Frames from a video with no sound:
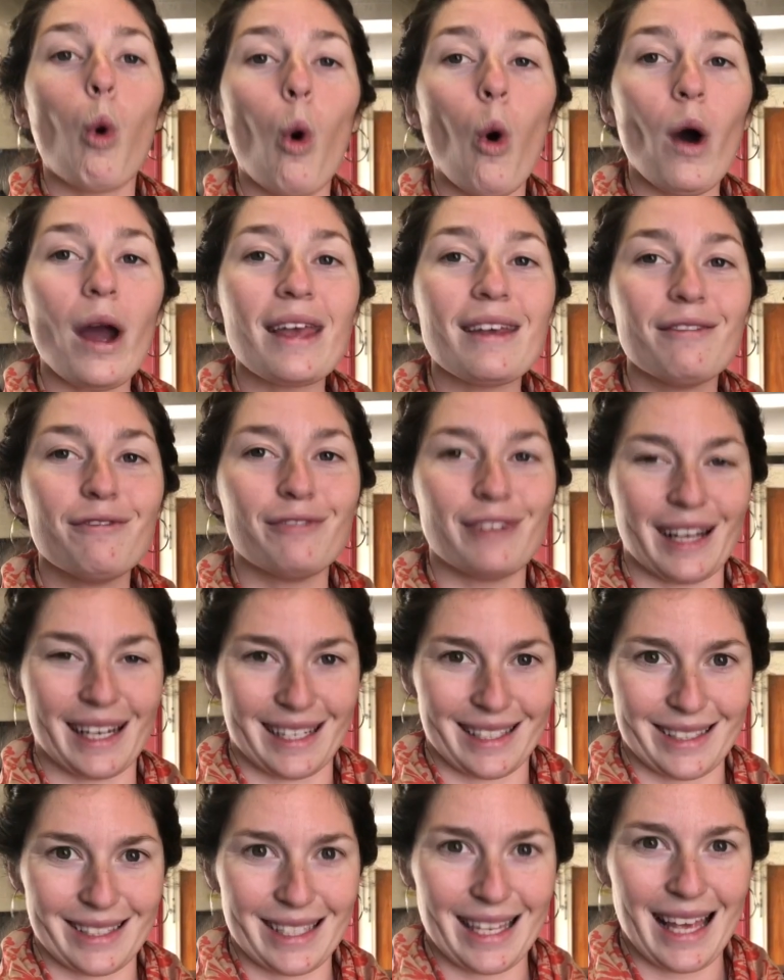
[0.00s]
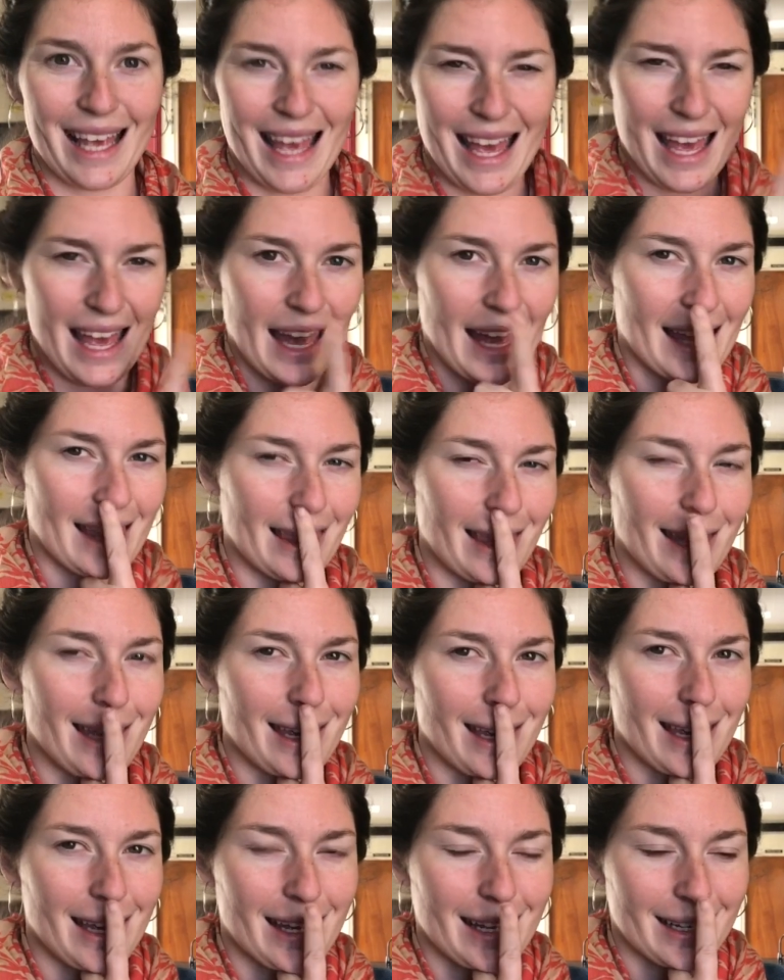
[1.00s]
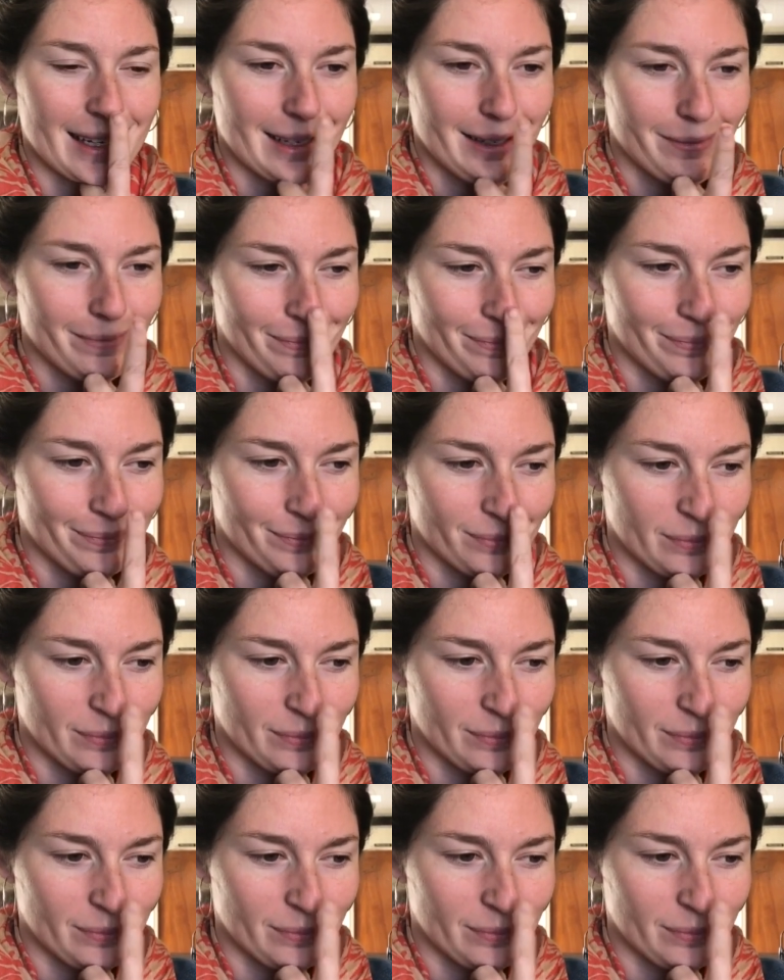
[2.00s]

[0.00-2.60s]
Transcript: perfect. And then